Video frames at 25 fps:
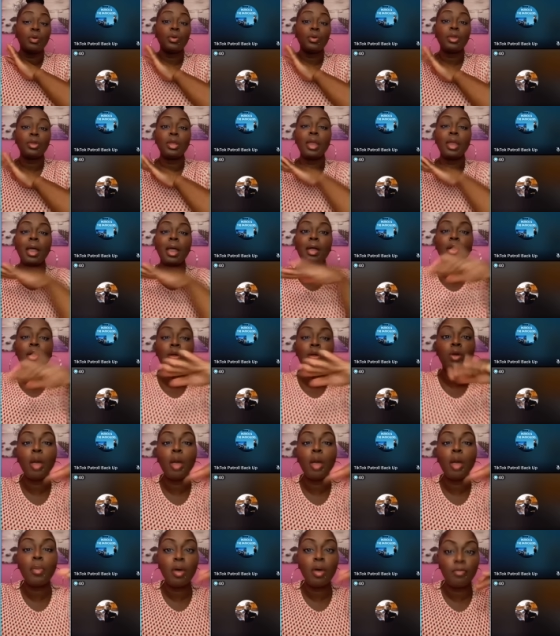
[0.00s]
Una now go
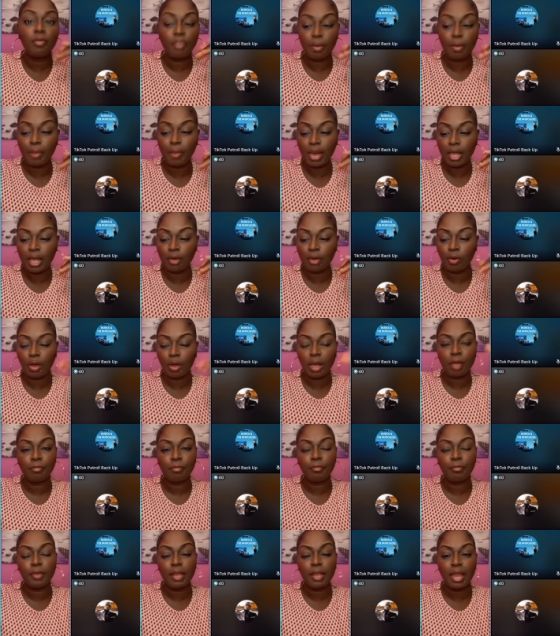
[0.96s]
come over my ground
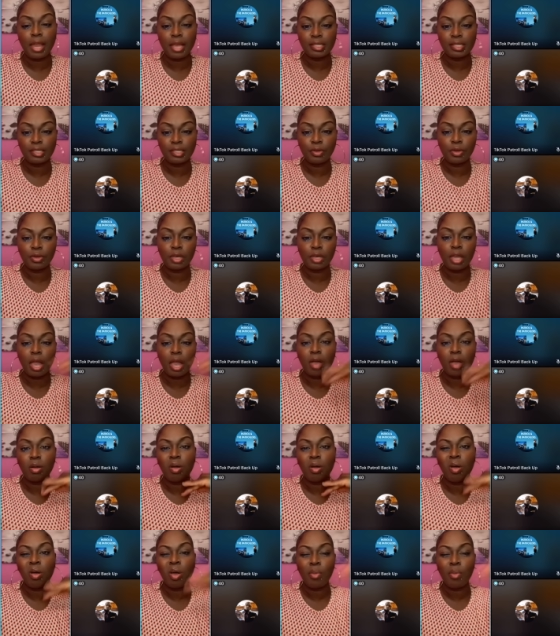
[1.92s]
and feel like someone
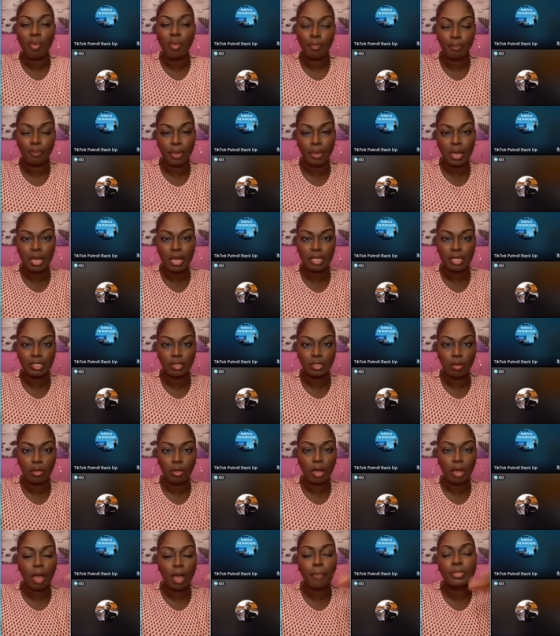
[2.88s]
can come up on
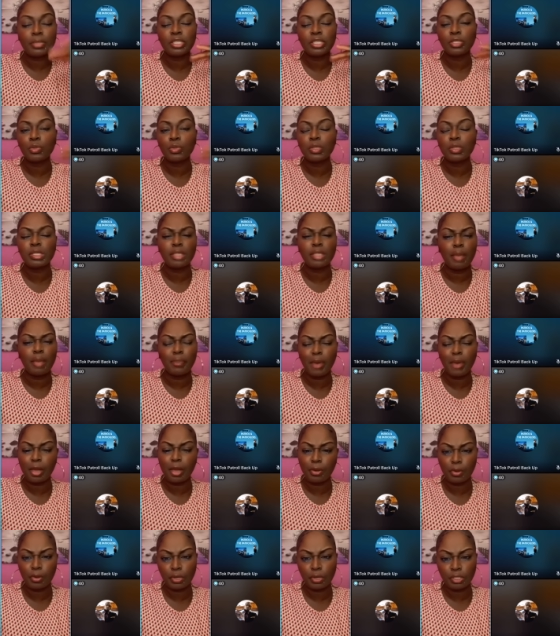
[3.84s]
yourself. Come soon stop
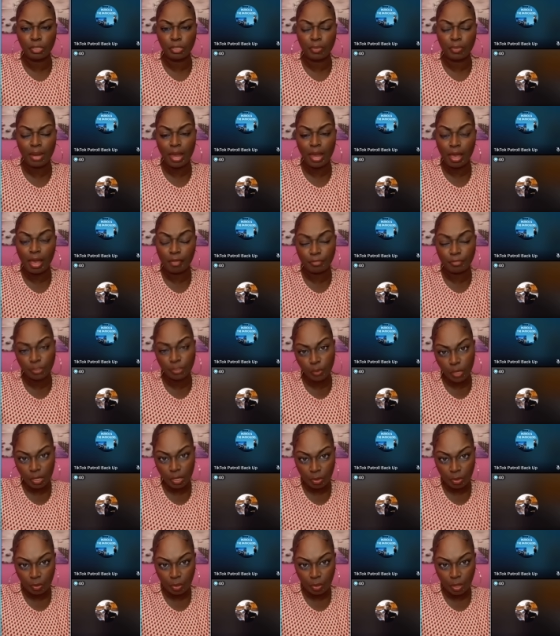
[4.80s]
adding to my life
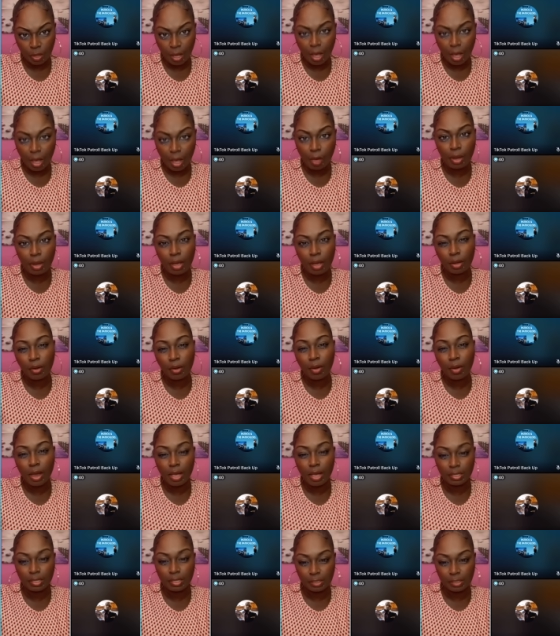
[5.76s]
too, you know. Cause una
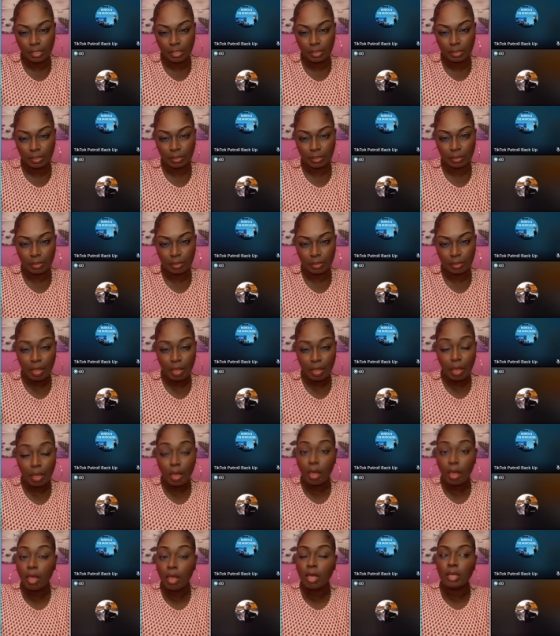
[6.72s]
crosses.
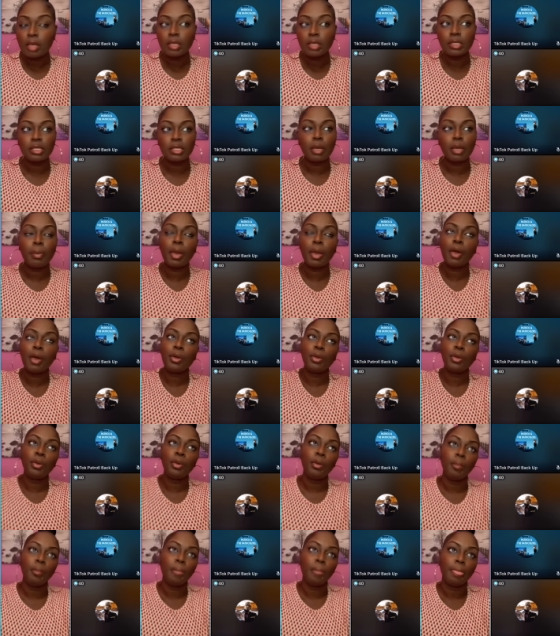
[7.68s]
Somehow
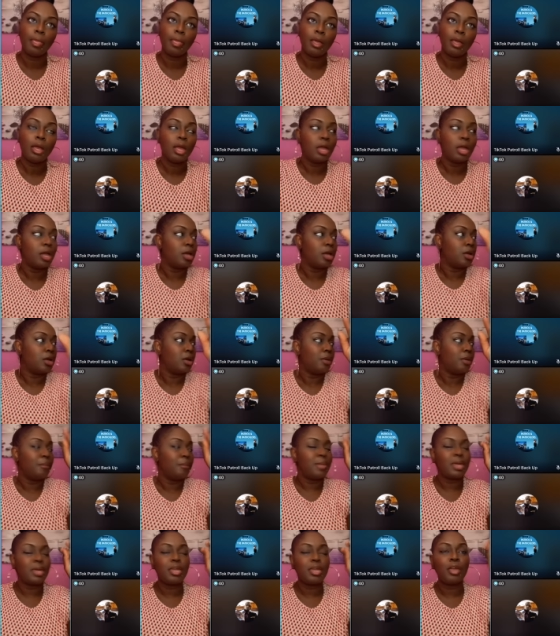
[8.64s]
no
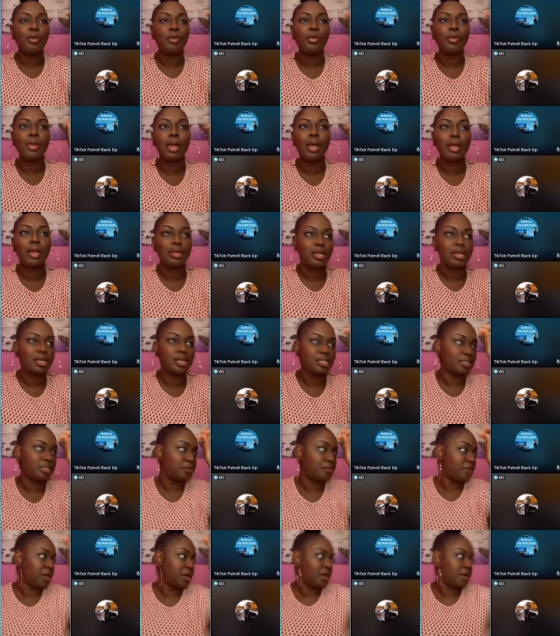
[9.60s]
me hear not
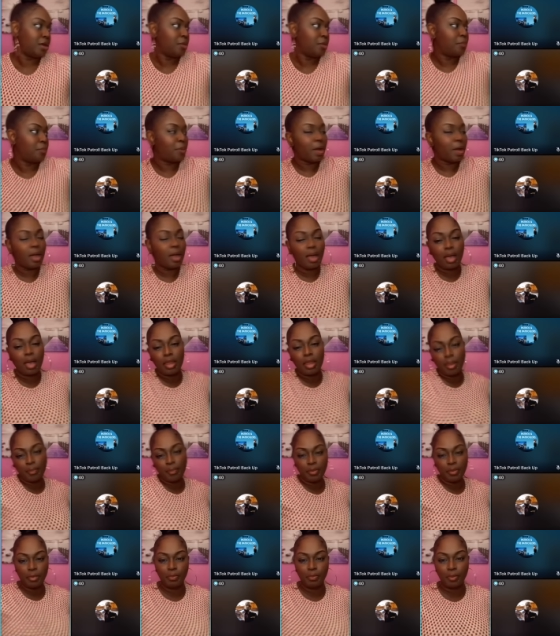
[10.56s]
this me for
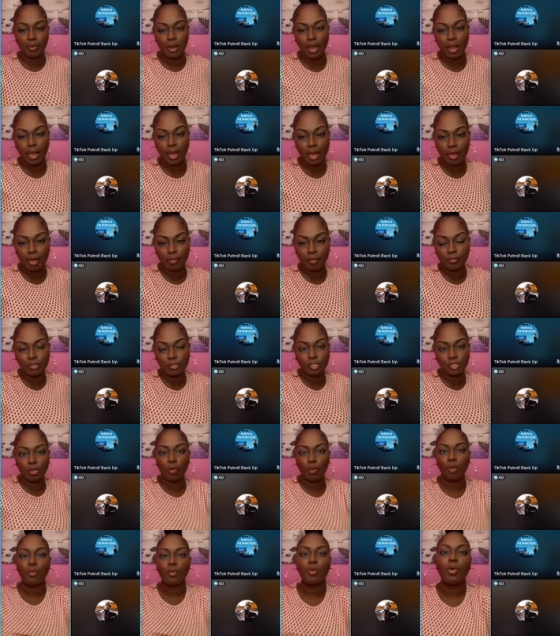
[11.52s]
other people live.
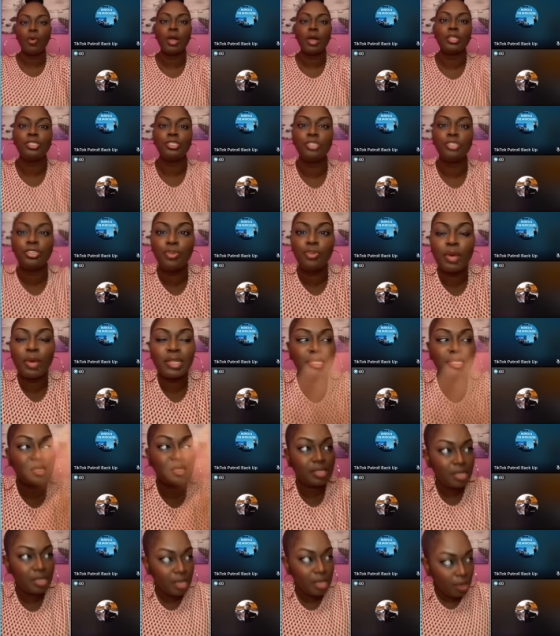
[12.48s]
So what I want to know do
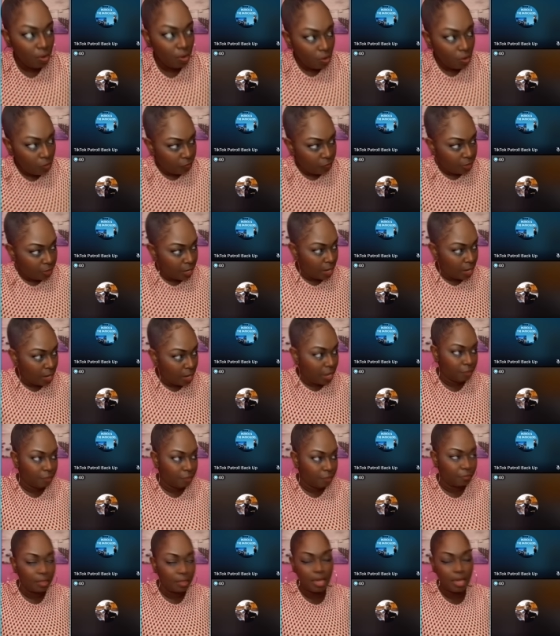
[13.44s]
is stay over the
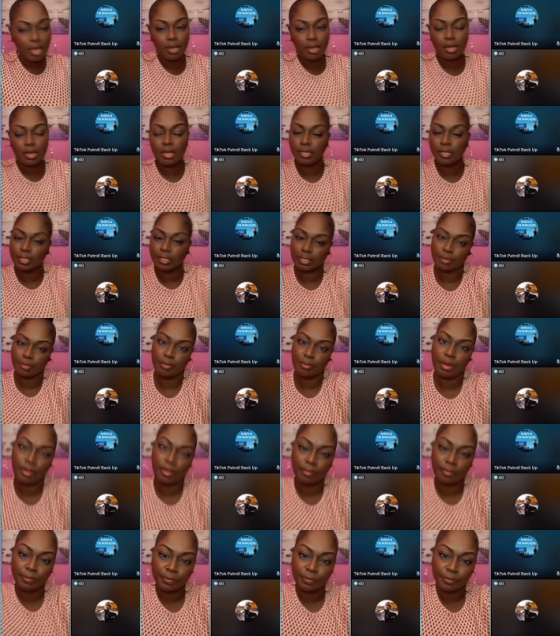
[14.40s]
live there and this
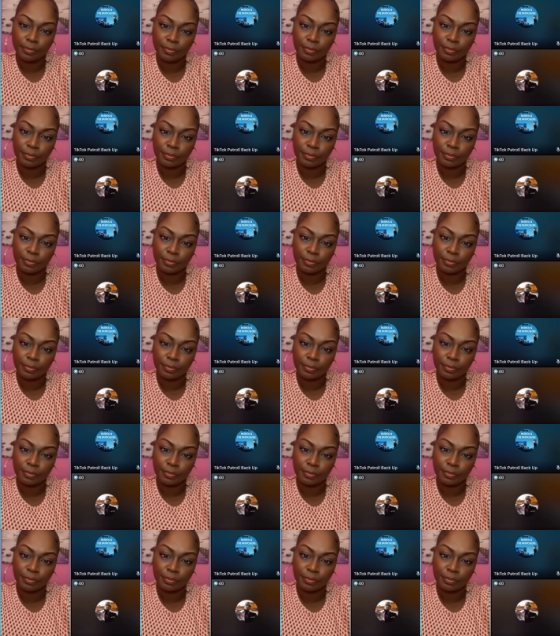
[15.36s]
me.